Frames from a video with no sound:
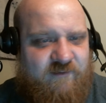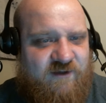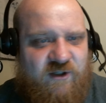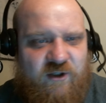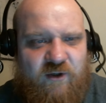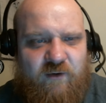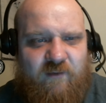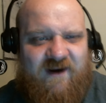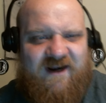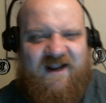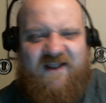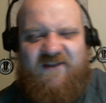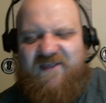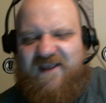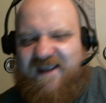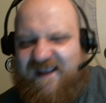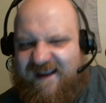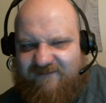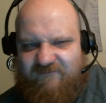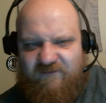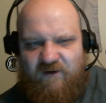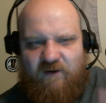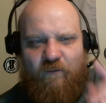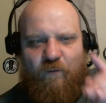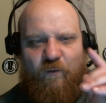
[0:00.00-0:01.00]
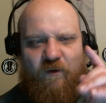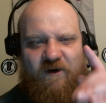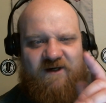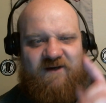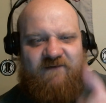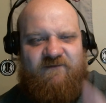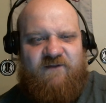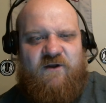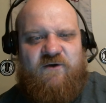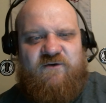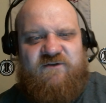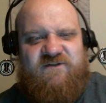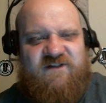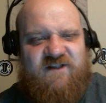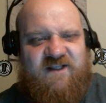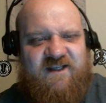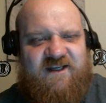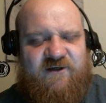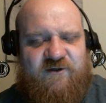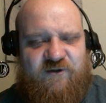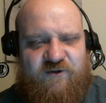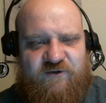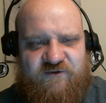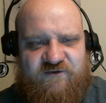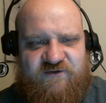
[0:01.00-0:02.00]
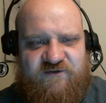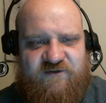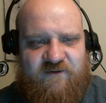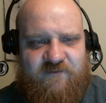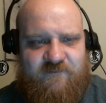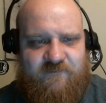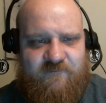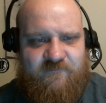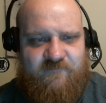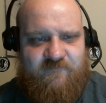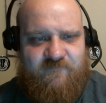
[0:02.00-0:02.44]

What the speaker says: And you know what? I think every one of those leaders